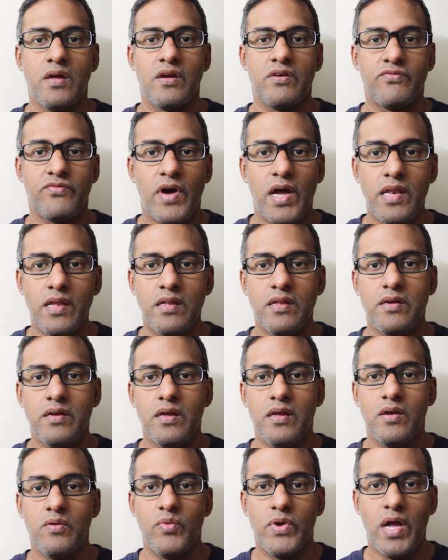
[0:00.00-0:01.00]

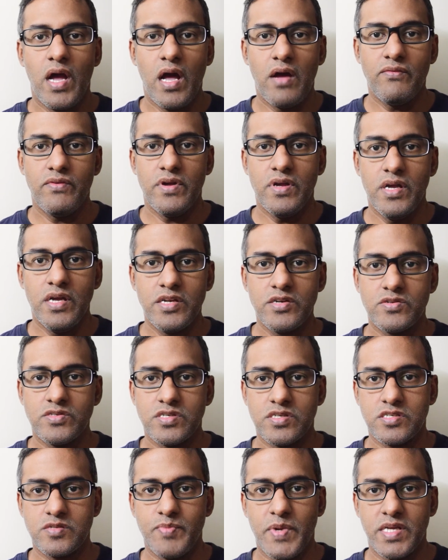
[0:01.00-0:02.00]
Finally, we have interest
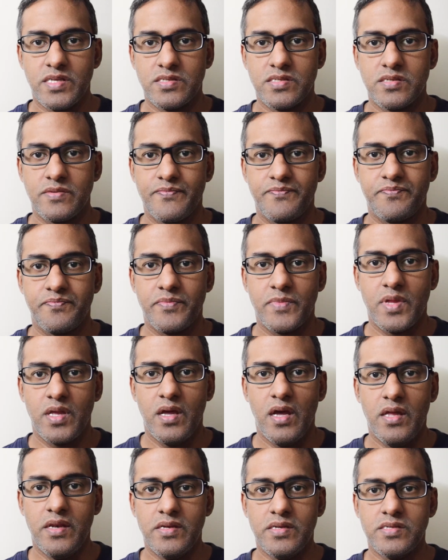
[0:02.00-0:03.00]
expense,
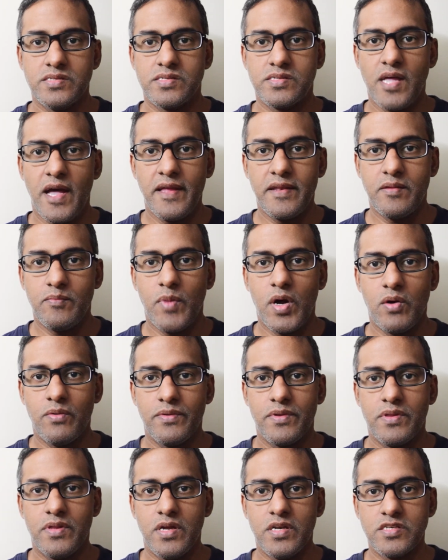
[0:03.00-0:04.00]
and it is that
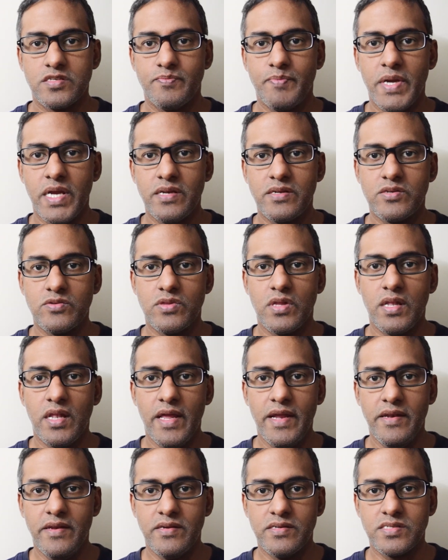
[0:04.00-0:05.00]
amount that is paid to the
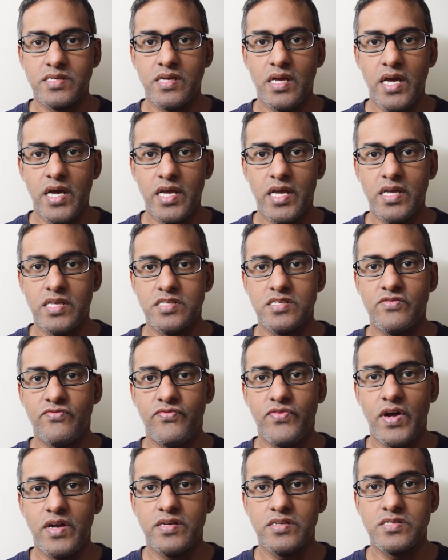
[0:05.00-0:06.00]
lenders against
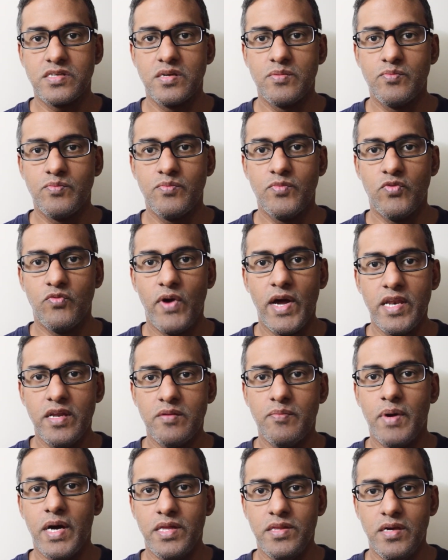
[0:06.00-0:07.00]
funds
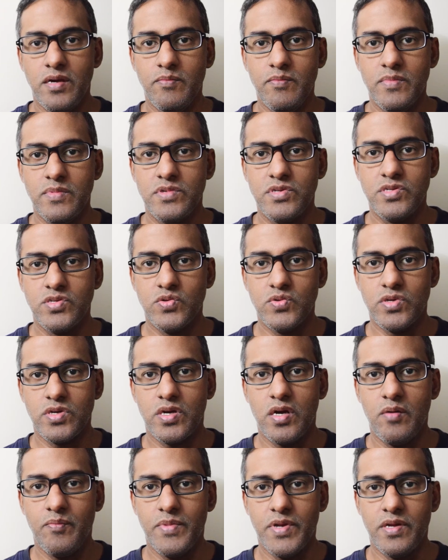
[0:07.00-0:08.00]
provided by them to the
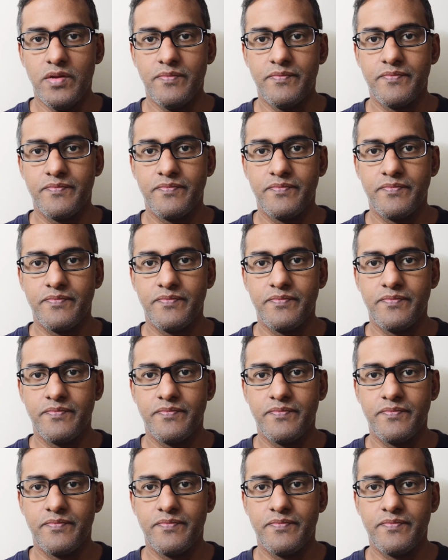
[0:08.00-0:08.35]
company.